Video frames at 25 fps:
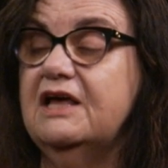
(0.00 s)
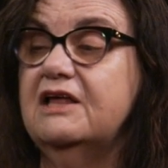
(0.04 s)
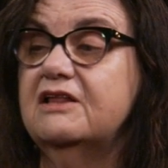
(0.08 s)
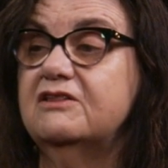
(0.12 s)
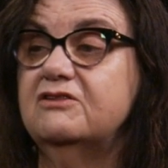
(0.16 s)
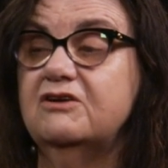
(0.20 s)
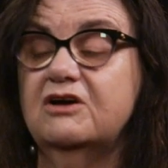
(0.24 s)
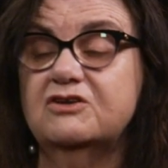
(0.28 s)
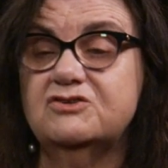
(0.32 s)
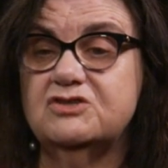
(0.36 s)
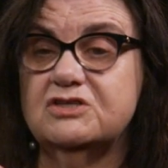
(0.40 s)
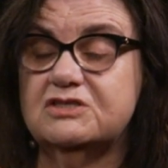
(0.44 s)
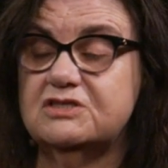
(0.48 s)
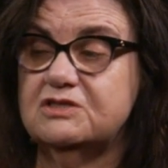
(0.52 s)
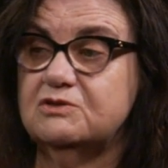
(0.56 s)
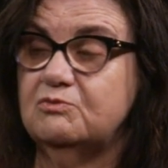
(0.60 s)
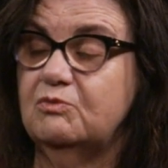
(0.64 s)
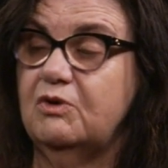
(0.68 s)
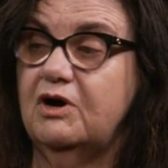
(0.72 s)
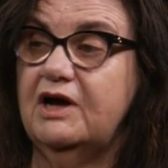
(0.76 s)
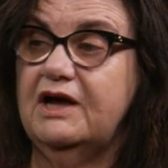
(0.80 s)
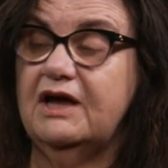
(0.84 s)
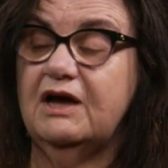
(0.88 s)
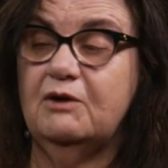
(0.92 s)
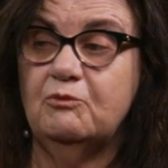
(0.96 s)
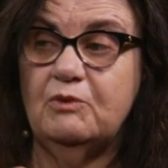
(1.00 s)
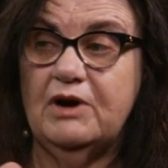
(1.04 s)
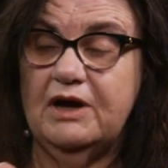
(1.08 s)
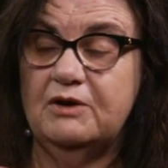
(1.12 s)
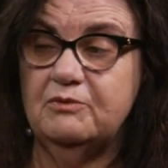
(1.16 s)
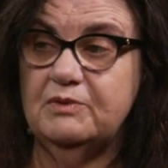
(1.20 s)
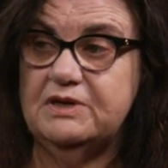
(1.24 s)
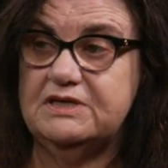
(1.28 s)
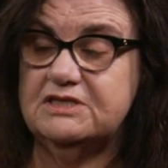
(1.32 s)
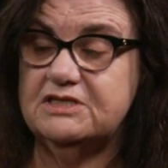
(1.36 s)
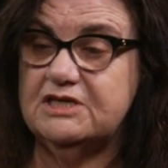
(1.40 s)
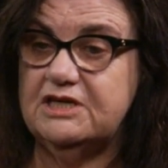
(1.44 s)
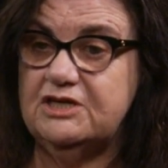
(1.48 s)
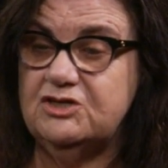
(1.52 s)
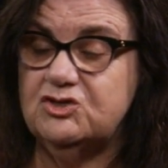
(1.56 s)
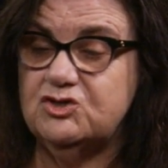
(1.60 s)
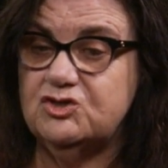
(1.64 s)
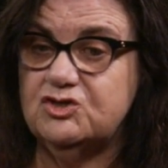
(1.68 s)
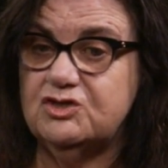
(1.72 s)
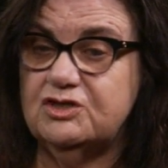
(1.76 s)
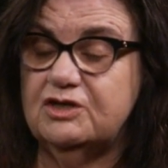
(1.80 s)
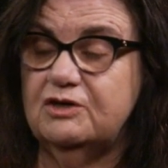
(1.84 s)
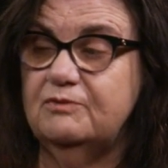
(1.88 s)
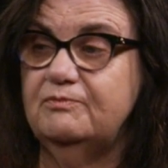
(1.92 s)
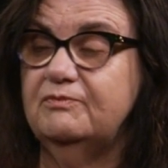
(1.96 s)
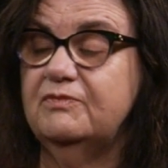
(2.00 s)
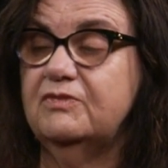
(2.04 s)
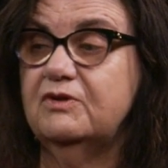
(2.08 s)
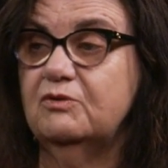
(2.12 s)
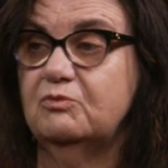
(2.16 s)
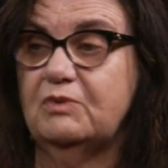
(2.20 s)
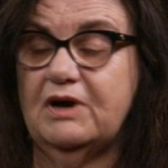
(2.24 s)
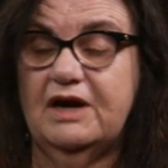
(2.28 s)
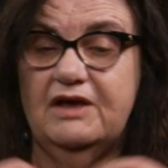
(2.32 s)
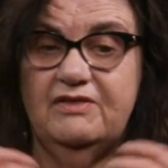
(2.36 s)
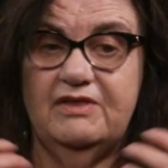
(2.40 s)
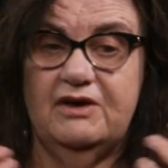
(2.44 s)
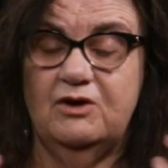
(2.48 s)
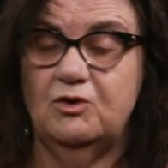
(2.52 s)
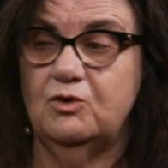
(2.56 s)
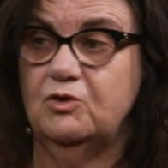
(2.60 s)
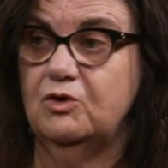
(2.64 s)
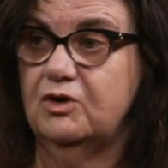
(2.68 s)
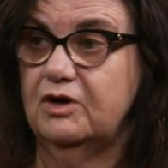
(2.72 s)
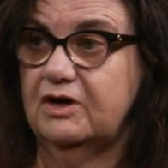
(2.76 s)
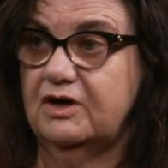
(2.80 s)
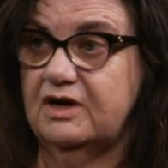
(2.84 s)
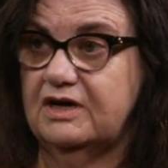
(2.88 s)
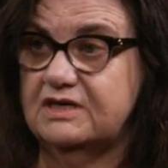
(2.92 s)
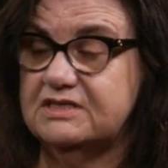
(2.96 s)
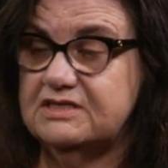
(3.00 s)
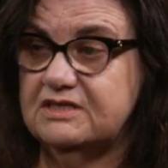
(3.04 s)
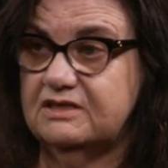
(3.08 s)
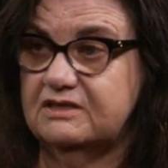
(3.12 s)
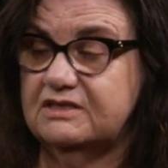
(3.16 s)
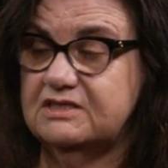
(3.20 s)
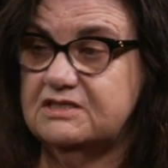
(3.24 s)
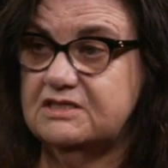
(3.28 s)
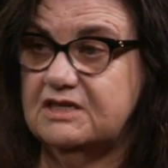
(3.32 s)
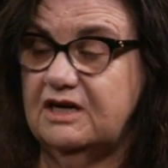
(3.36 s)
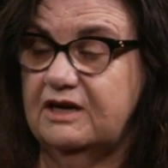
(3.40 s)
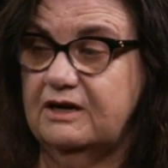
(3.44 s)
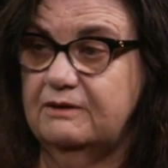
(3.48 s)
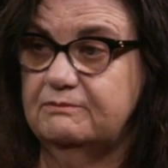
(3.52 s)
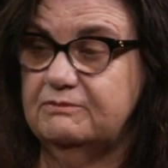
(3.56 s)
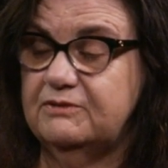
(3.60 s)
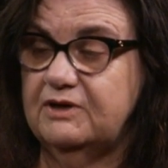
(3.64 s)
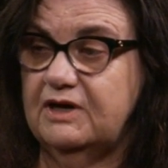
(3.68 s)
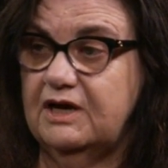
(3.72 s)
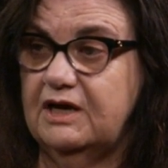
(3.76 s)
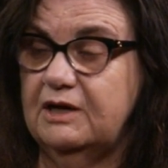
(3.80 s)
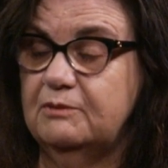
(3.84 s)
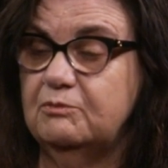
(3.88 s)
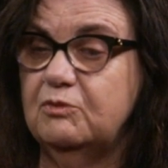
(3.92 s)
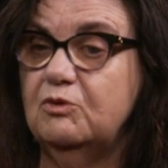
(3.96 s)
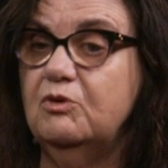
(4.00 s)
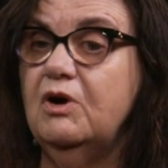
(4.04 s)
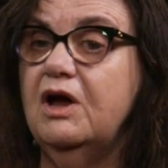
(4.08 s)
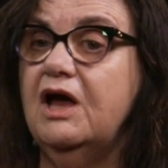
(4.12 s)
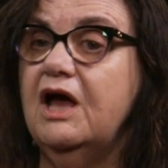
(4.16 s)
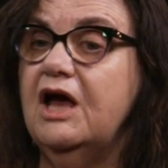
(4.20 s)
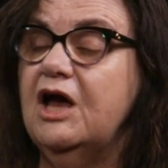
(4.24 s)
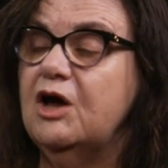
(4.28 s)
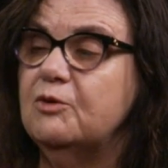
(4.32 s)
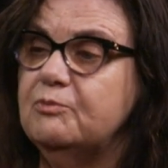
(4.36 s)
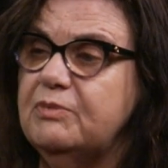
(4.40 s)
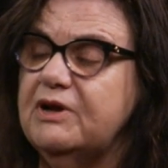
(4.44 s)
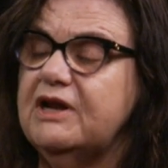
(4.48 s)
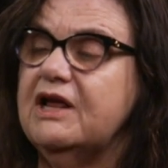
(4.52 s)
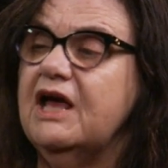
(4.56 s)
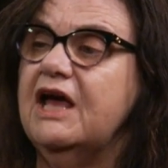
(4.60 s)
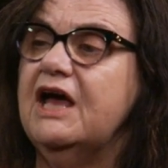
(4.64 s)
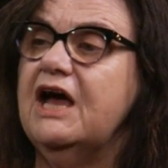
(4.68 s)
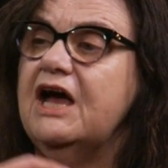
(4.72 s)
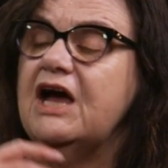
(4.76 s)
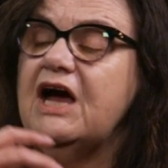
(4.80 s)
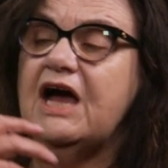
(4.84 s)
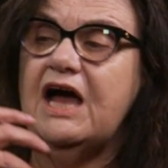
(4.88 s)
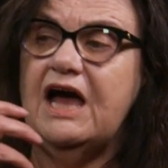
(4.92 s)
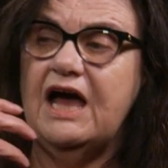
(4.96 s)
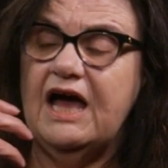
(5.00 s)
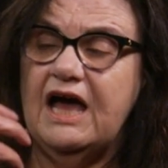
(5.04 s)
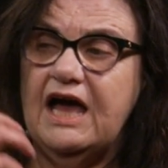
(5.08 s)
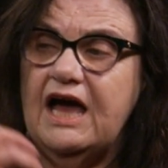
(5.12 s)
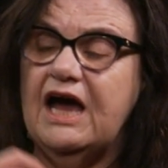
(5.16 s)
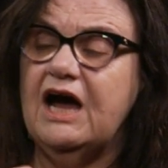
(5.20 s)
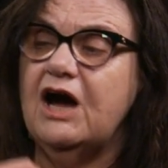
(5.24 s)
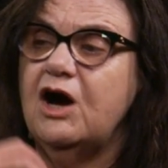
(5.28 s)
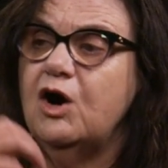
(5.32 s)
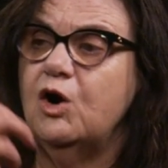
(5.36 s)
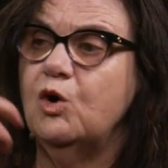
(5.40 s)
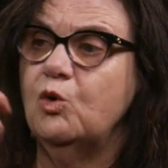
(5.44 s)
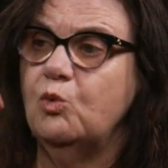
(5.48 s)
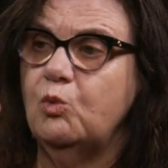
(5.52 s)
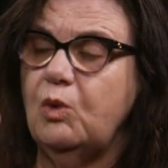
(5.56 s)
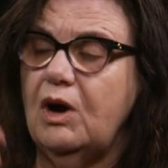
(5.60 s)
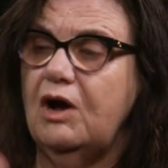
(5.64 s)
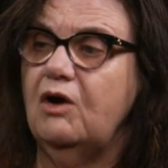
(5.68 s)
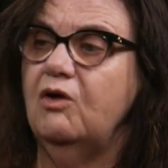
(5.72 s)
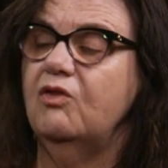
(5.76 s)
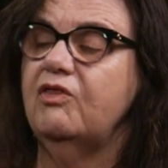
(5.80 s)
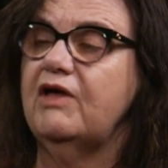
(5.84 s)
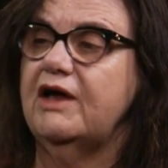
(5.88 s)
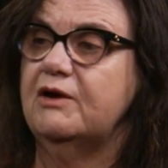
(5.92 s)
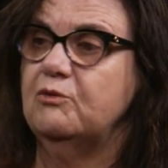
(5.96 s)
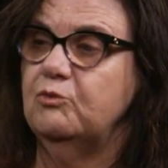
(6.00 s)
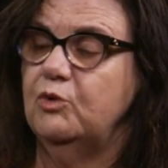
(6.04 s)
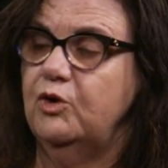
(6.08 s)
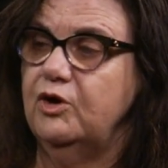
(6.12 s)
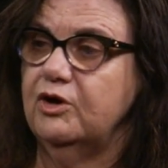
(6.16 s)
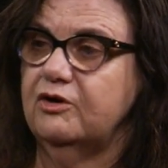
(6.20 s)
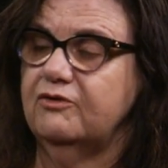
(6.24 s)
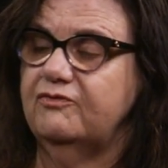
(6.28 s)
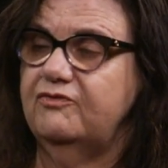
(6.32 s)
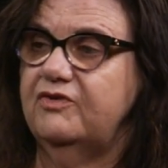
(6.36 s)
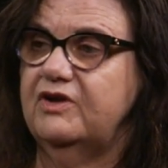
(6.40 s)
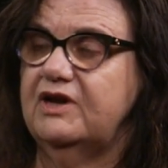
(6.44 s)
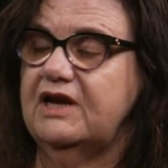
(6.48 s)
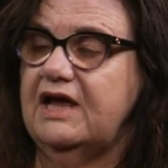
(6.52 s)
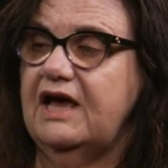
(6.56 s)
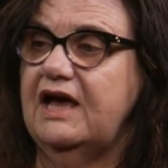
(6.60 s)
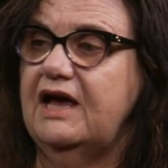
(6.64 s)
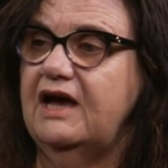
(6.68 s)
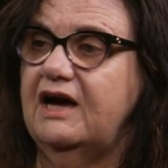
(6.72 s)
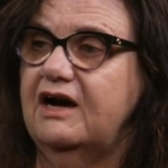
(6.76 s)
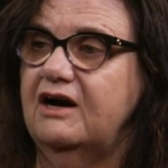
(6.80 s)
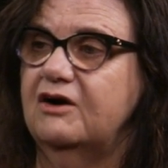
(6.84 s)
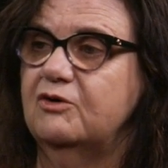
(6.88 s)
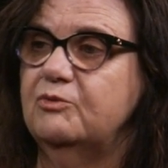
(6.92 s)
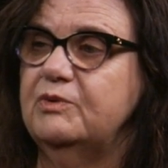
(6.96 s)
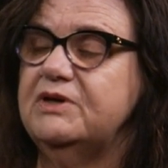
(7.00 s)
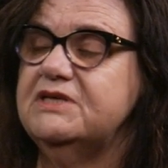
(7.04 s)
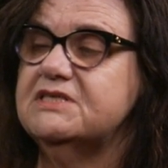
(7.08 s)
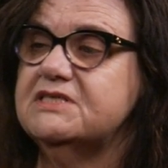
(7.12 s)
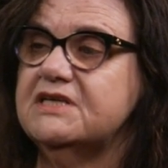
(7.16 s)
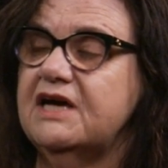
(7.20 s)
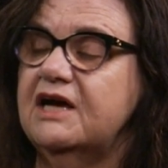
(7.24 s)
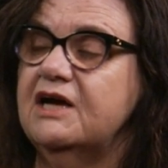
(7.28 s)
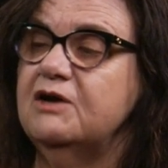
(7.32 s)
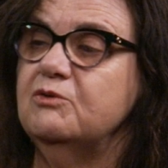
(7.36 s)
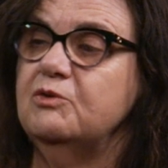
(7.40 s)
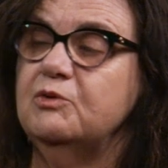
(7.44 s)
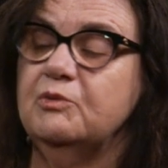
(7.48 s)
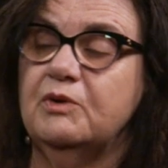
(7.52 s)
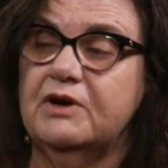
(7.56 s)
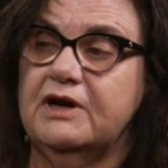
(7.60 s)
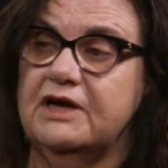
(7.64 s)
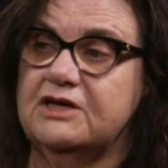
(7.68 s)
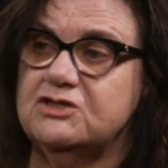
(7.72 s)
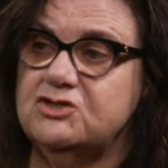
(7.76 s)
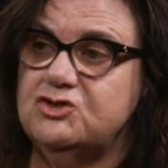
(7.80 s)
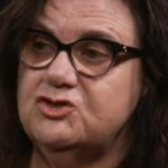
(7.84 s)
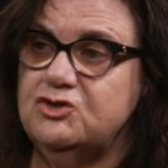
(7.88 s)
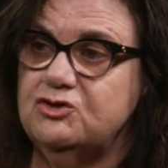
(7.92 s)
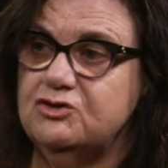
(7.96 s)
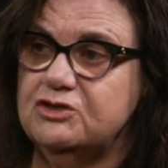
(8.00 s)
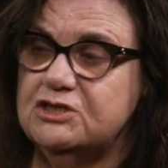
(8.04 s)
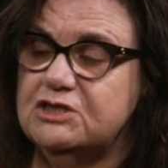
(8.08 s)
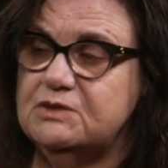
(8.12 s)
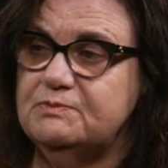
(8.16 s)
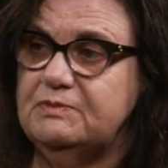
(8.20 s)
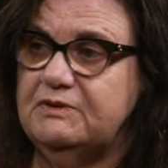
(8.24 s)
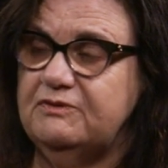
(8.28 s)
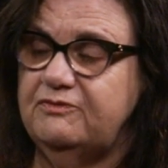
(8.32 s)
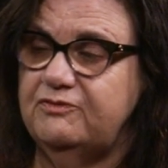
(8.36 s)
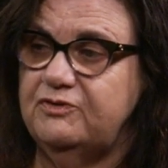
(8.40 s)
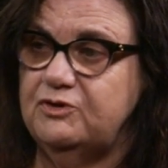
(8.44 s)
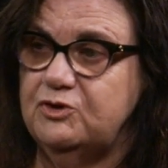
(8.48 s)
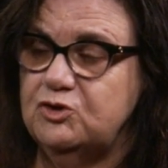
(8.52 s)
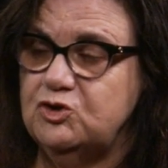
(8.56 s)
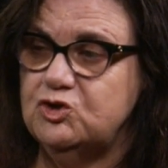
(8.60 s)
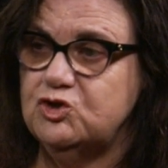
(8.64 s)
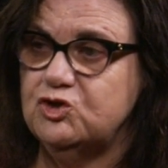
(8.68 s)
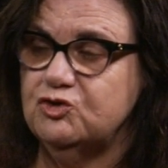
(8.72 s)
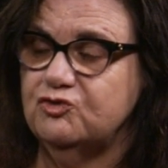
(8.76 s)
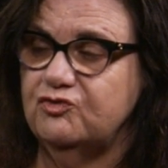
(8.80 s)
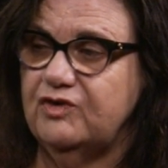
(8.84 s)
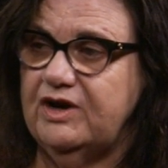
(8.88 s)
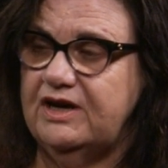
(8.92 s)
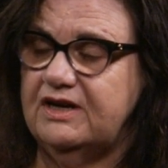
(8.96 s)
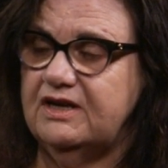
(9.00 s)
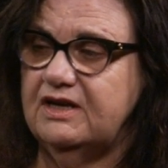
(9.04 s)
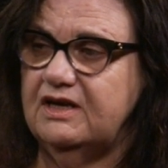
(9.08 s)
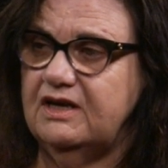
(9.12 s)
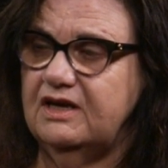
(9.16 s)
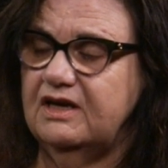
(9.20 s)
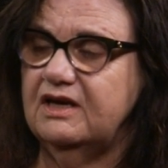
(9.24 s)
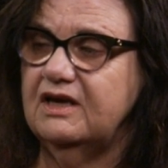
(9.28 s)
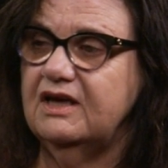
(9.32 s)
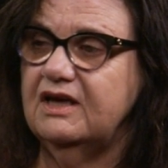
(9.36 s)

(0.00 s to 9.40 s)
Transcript: Not just the way we teach them, the way they're organised on a timetable, but how well they work for now. We say we want our students to be future ready,